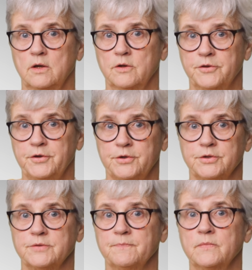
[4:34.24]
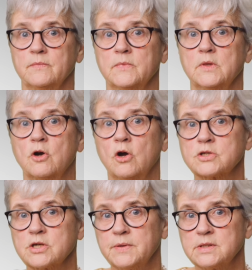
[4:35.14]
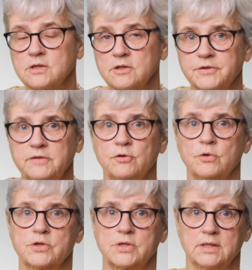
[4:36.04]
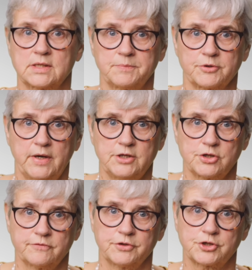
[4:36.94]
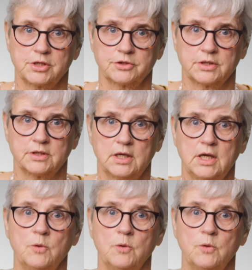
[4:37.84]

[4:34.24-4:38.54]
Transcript: Third, the consequences of divorce and separation for children